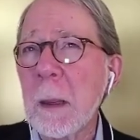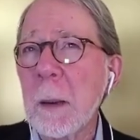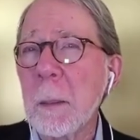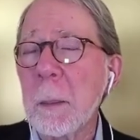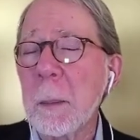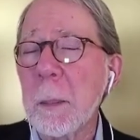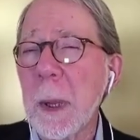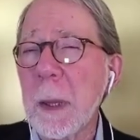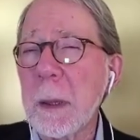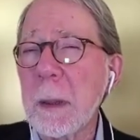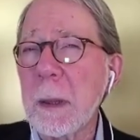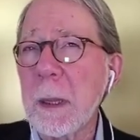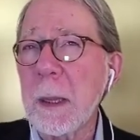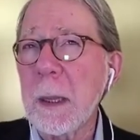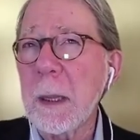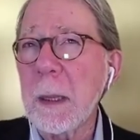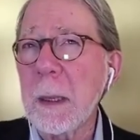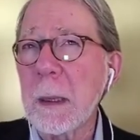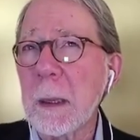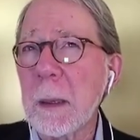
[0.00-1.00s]
But
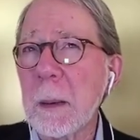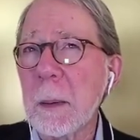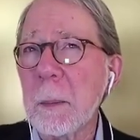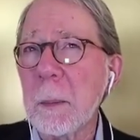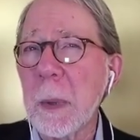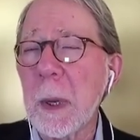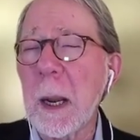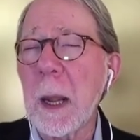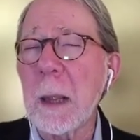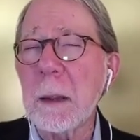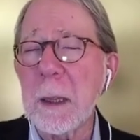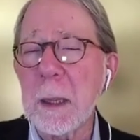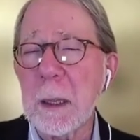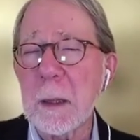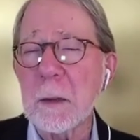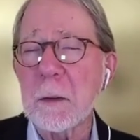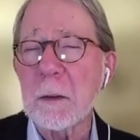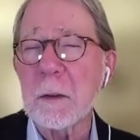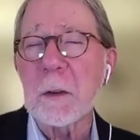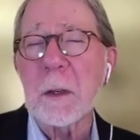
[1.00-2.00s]
I think
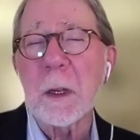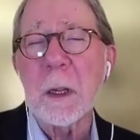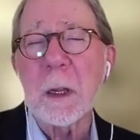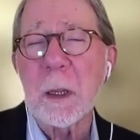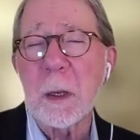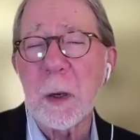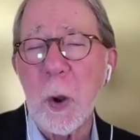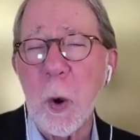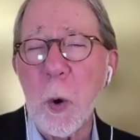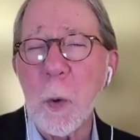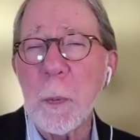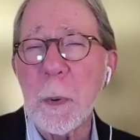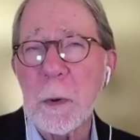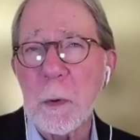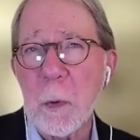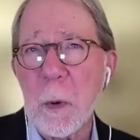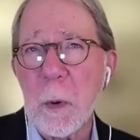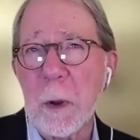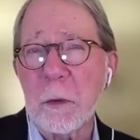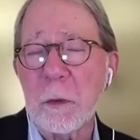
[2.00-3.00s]
it's still an
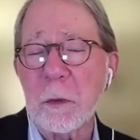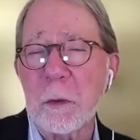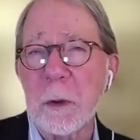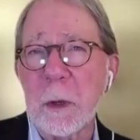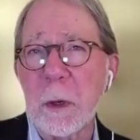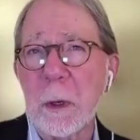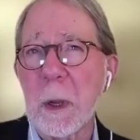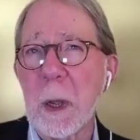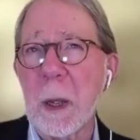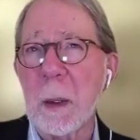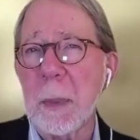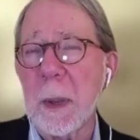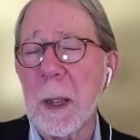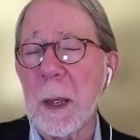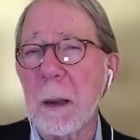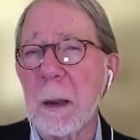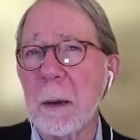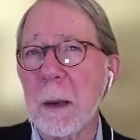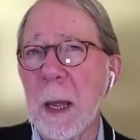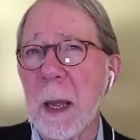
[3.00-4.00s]
open question
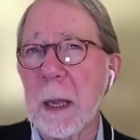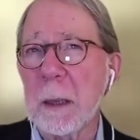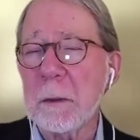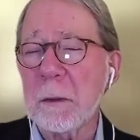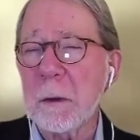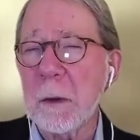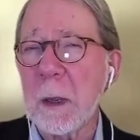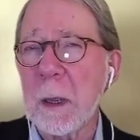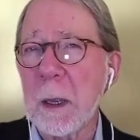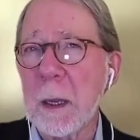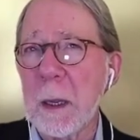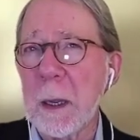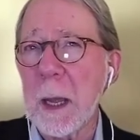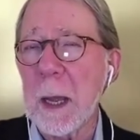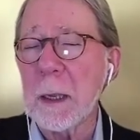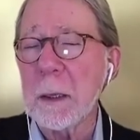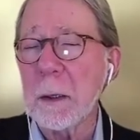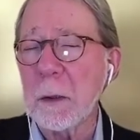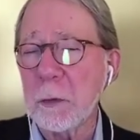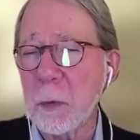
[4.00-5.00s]
about
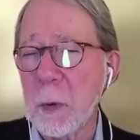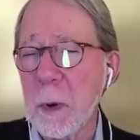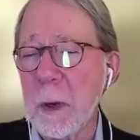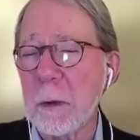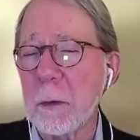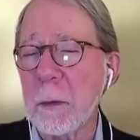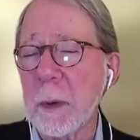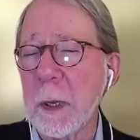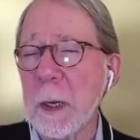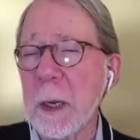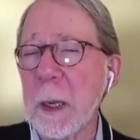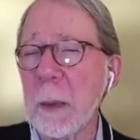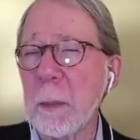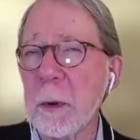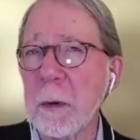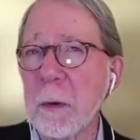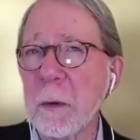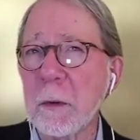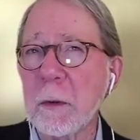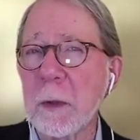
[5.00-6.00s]
IL-23
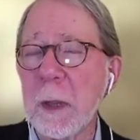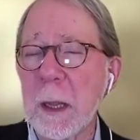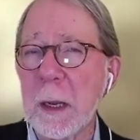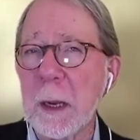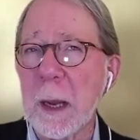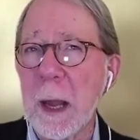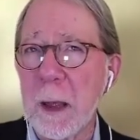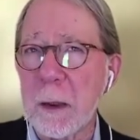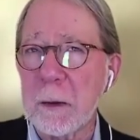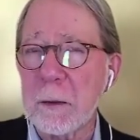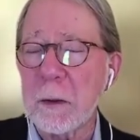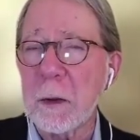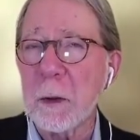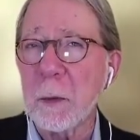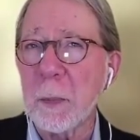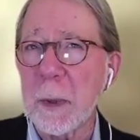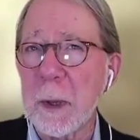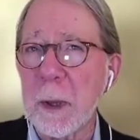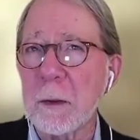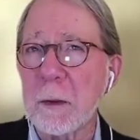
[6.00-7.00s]
inhibitors in
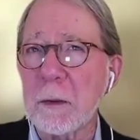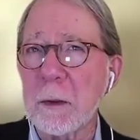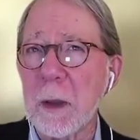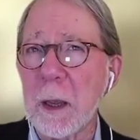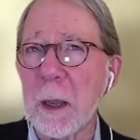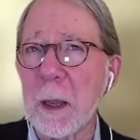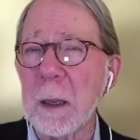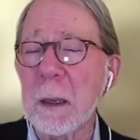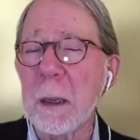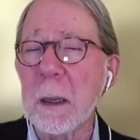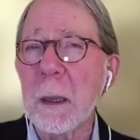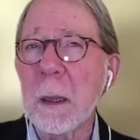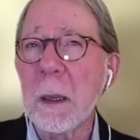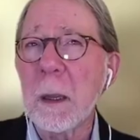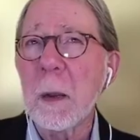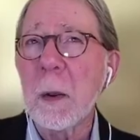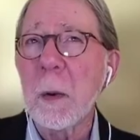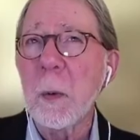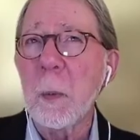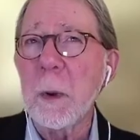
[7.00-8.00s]
axial PsA.
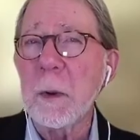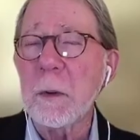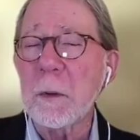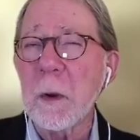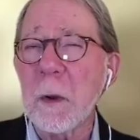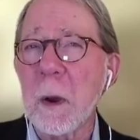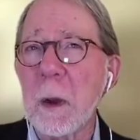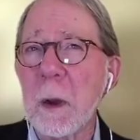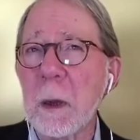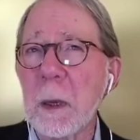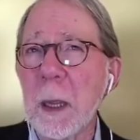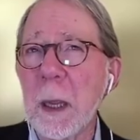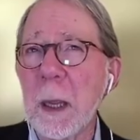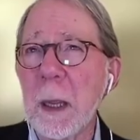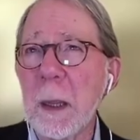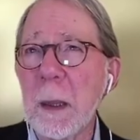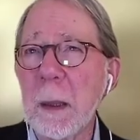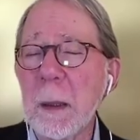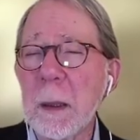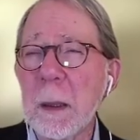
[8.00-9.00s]
We saw
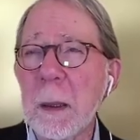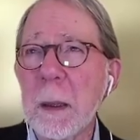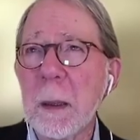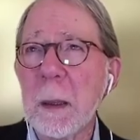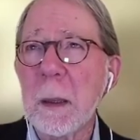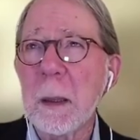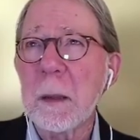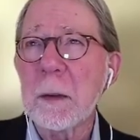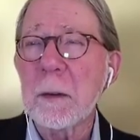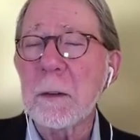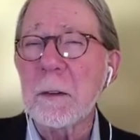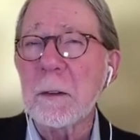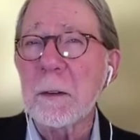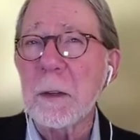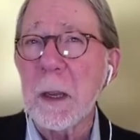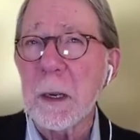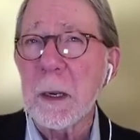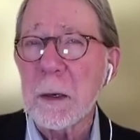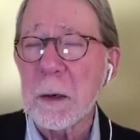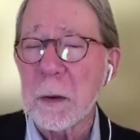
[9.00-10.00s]
a
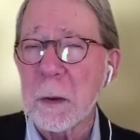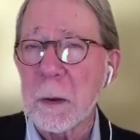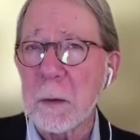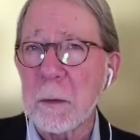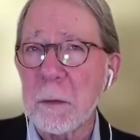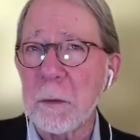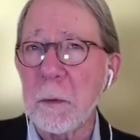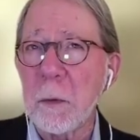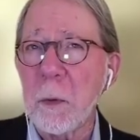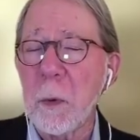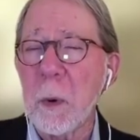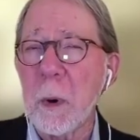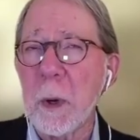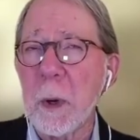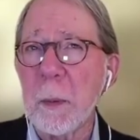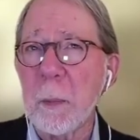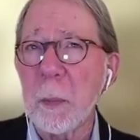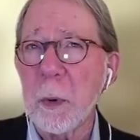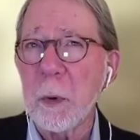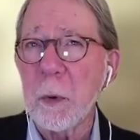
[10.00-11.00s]
signal for
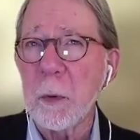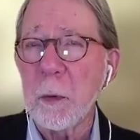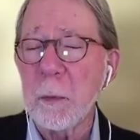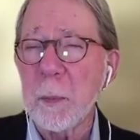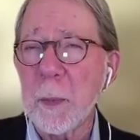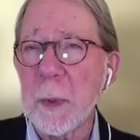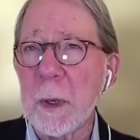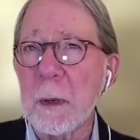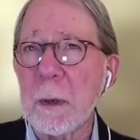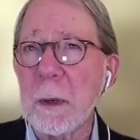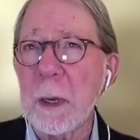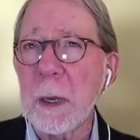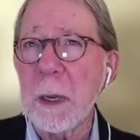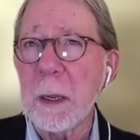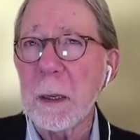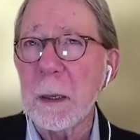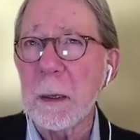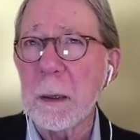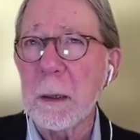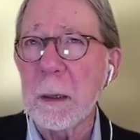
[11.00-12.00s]
improvement
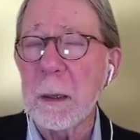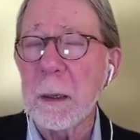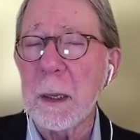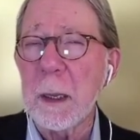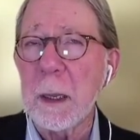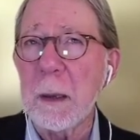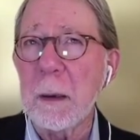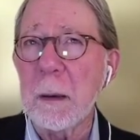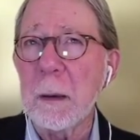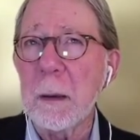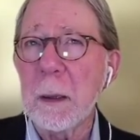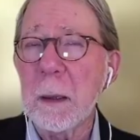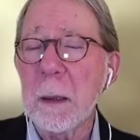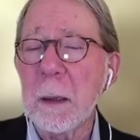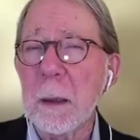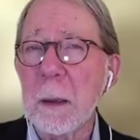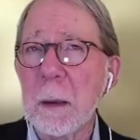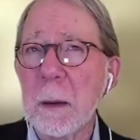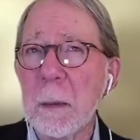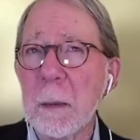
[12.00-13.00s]
in the
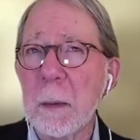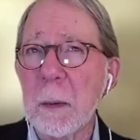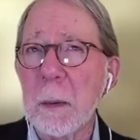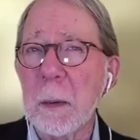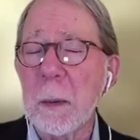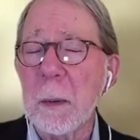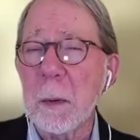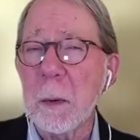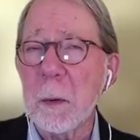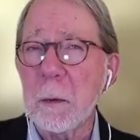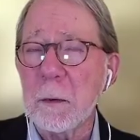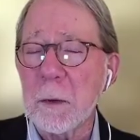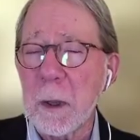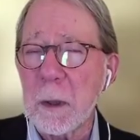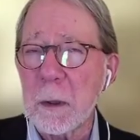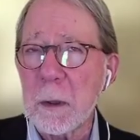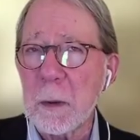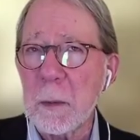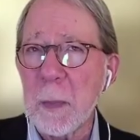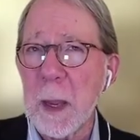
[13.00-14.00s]

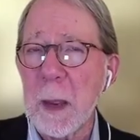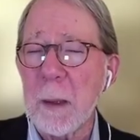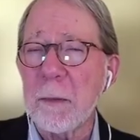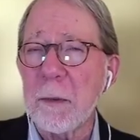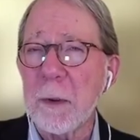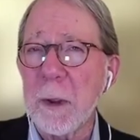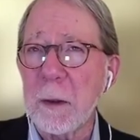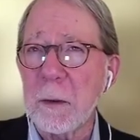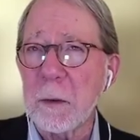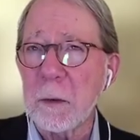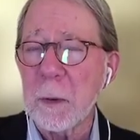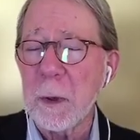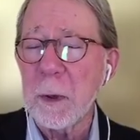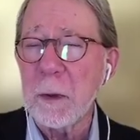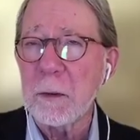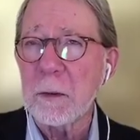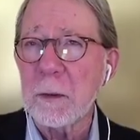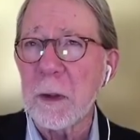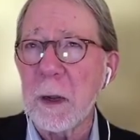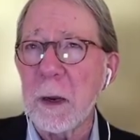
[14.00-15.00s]
guselkumab phase 3
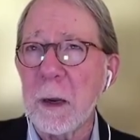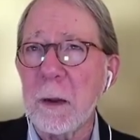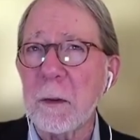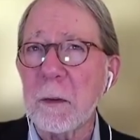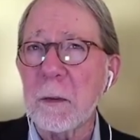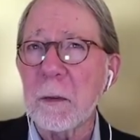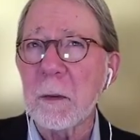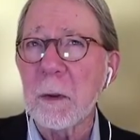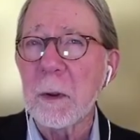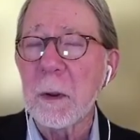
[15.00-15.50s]
studies